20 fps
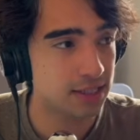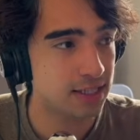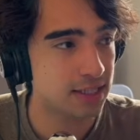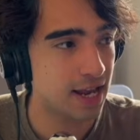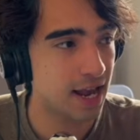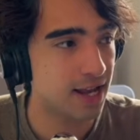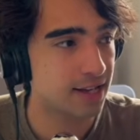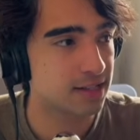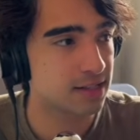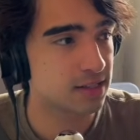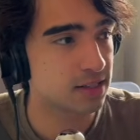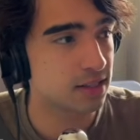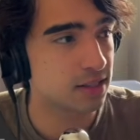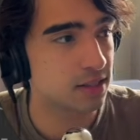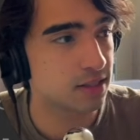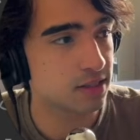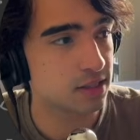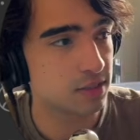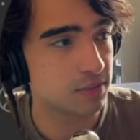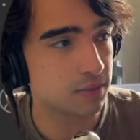text
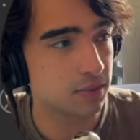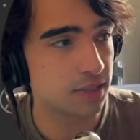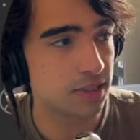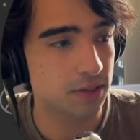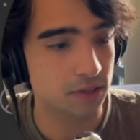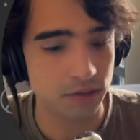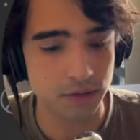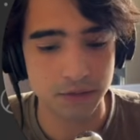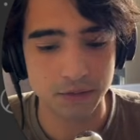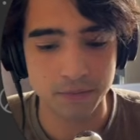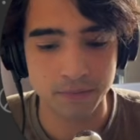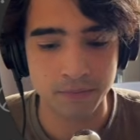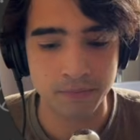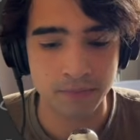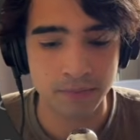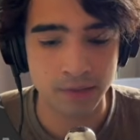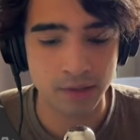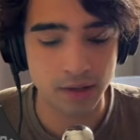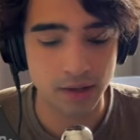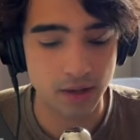splitter.
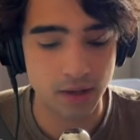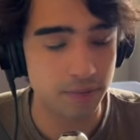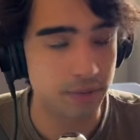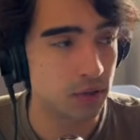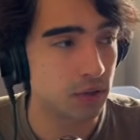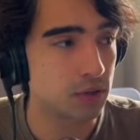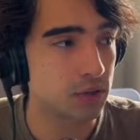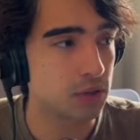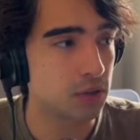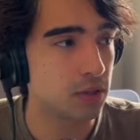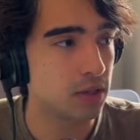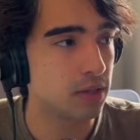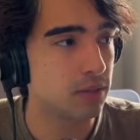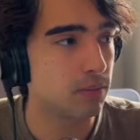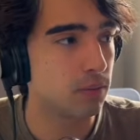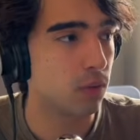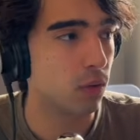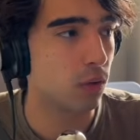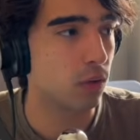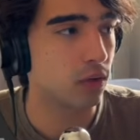I'm going to
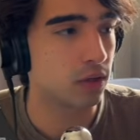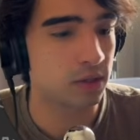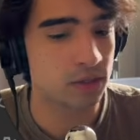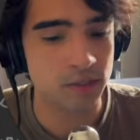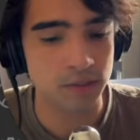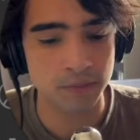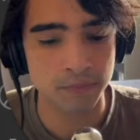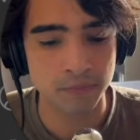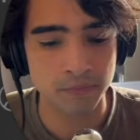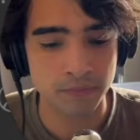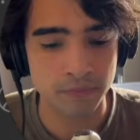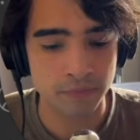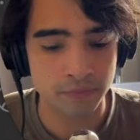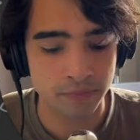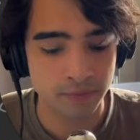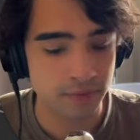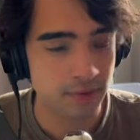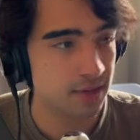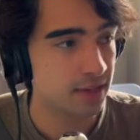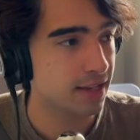import
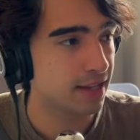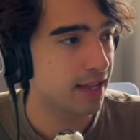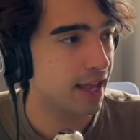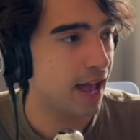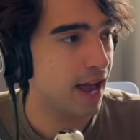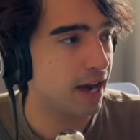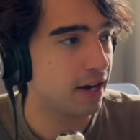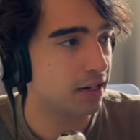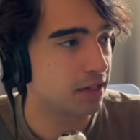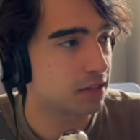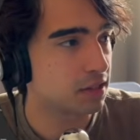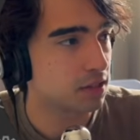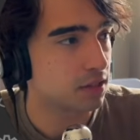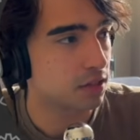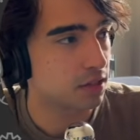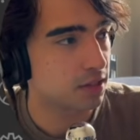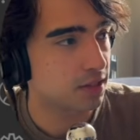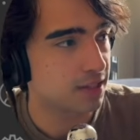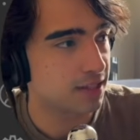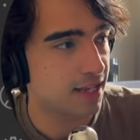
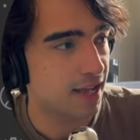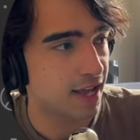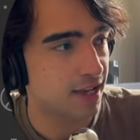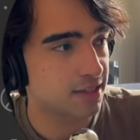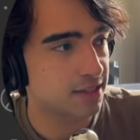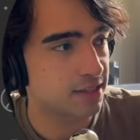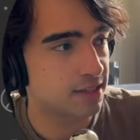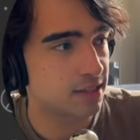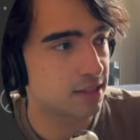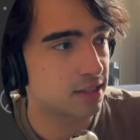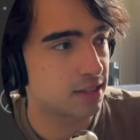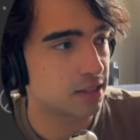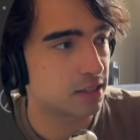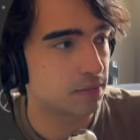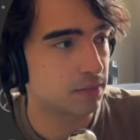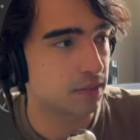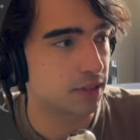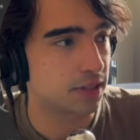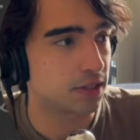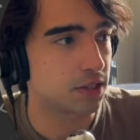character text
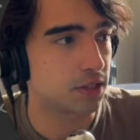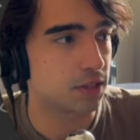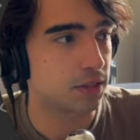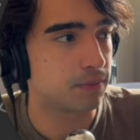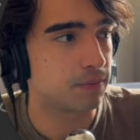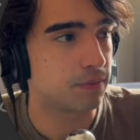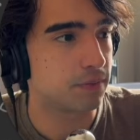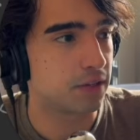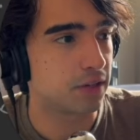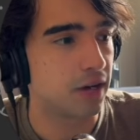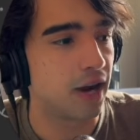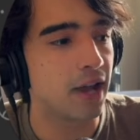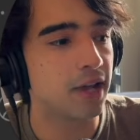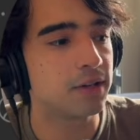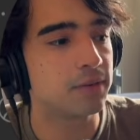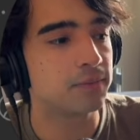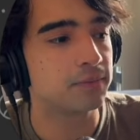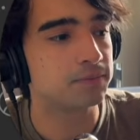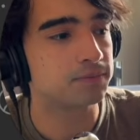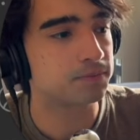splitter,
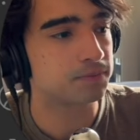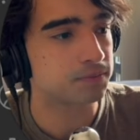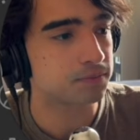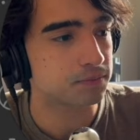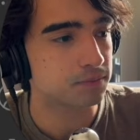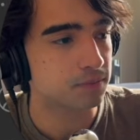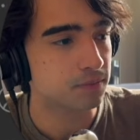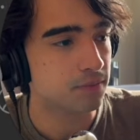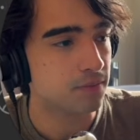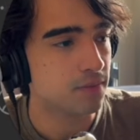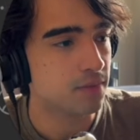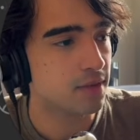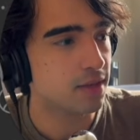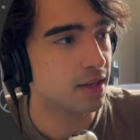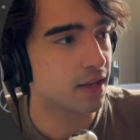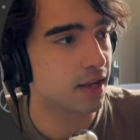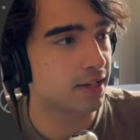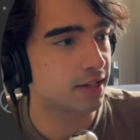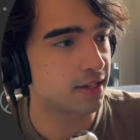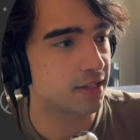right?
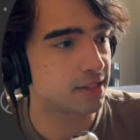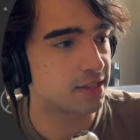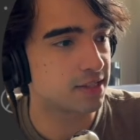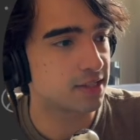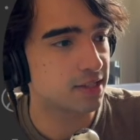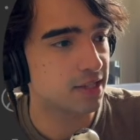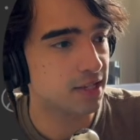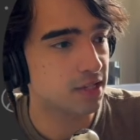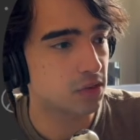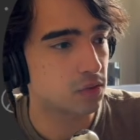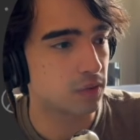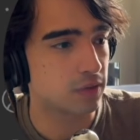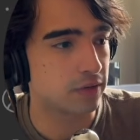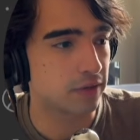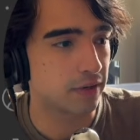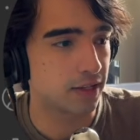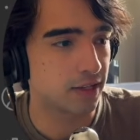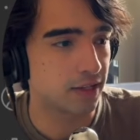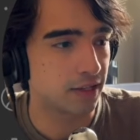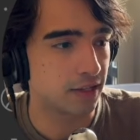And it is this one
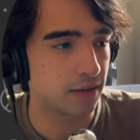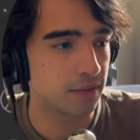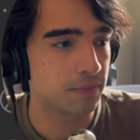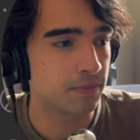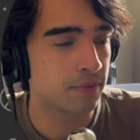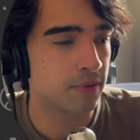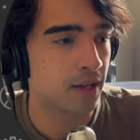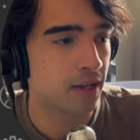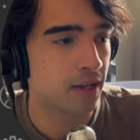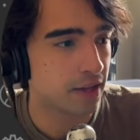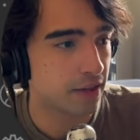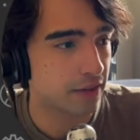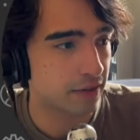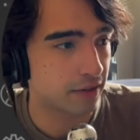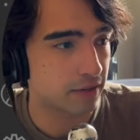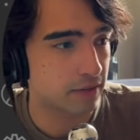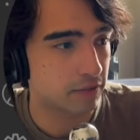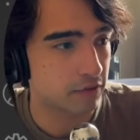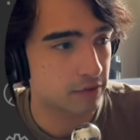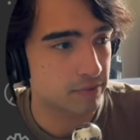right here
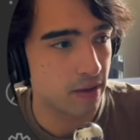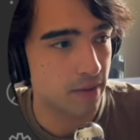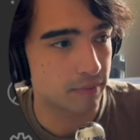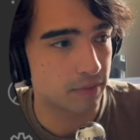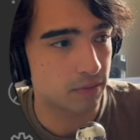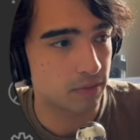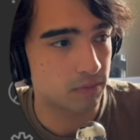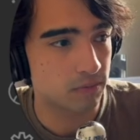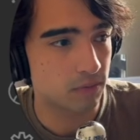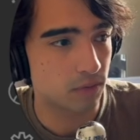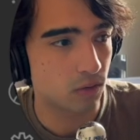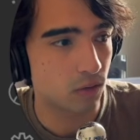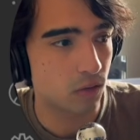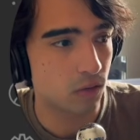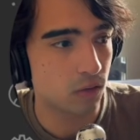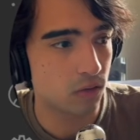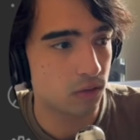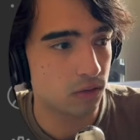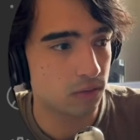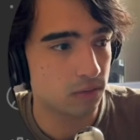that, remember,
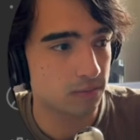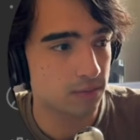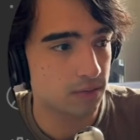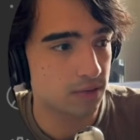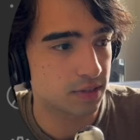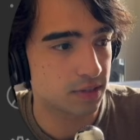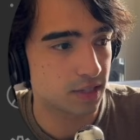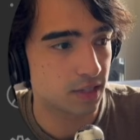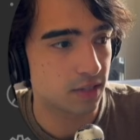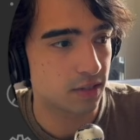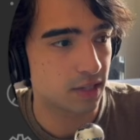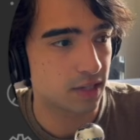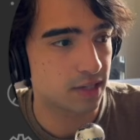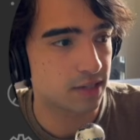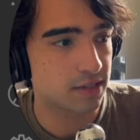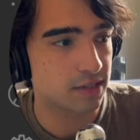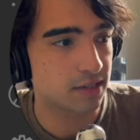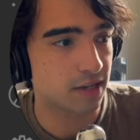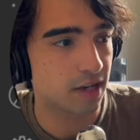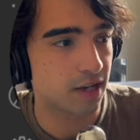all still
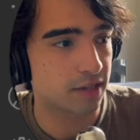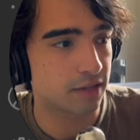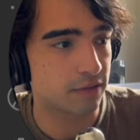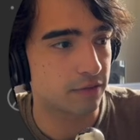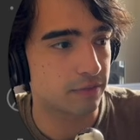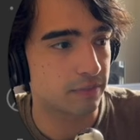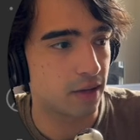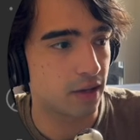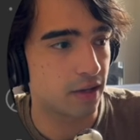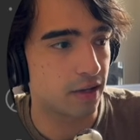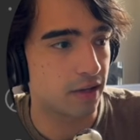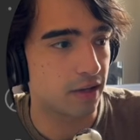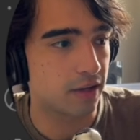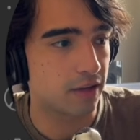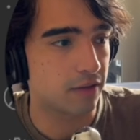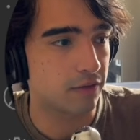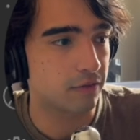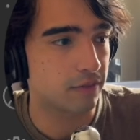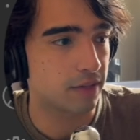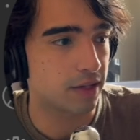inside of my
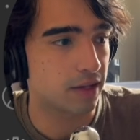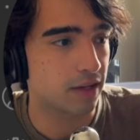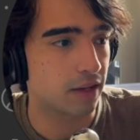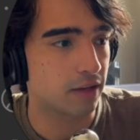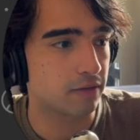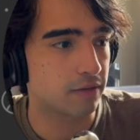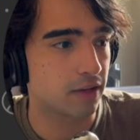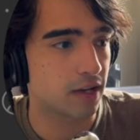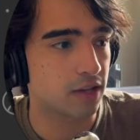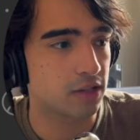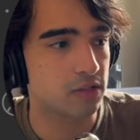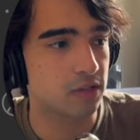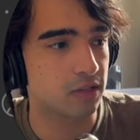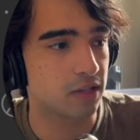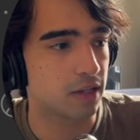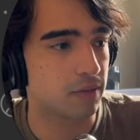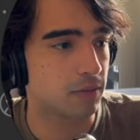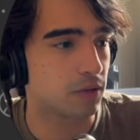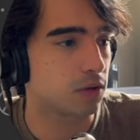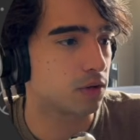if PDF.
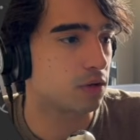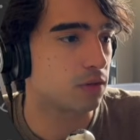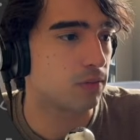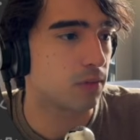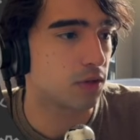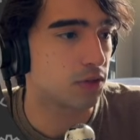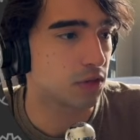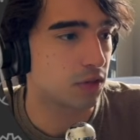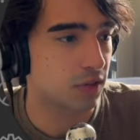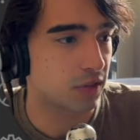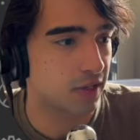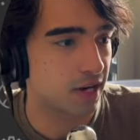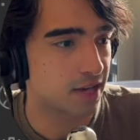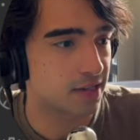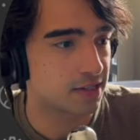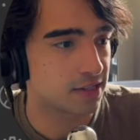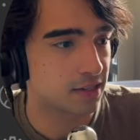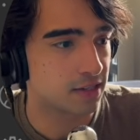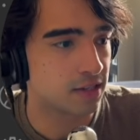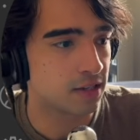Actually, I'm going to
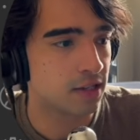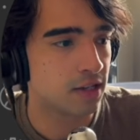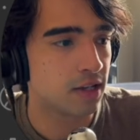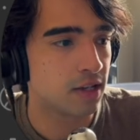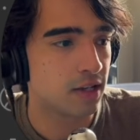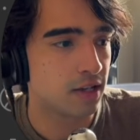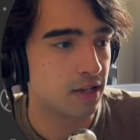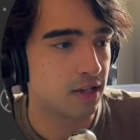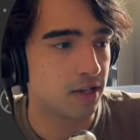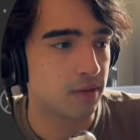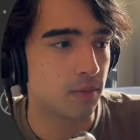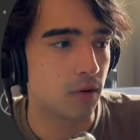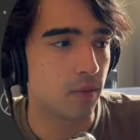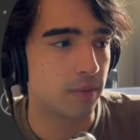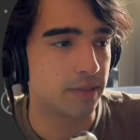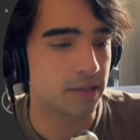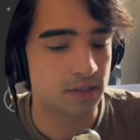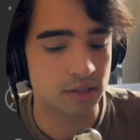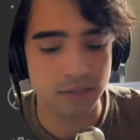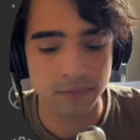modularize it in a
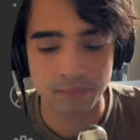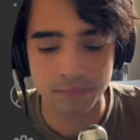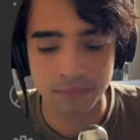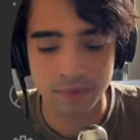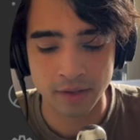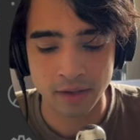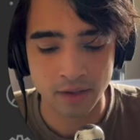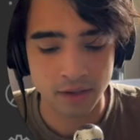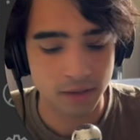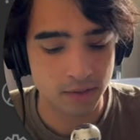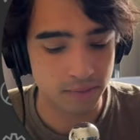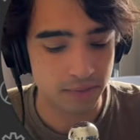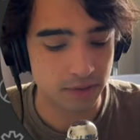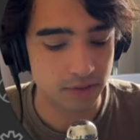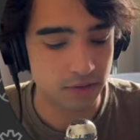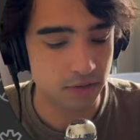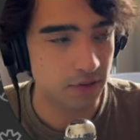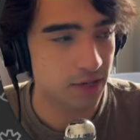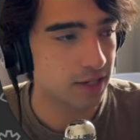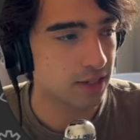moment.
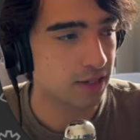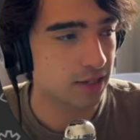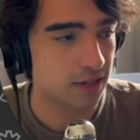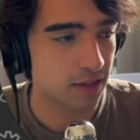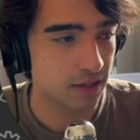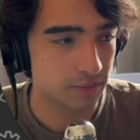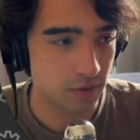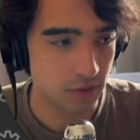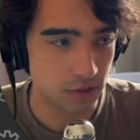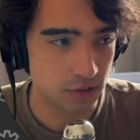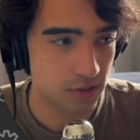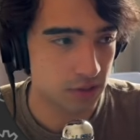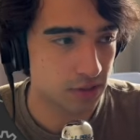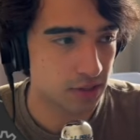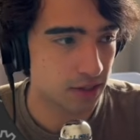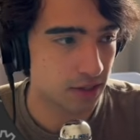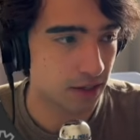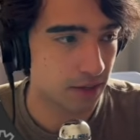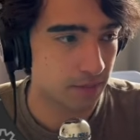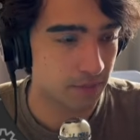But right here, I'm going to
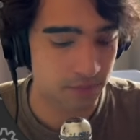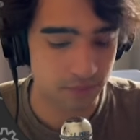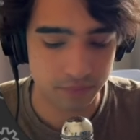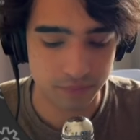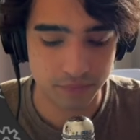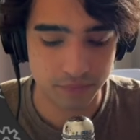say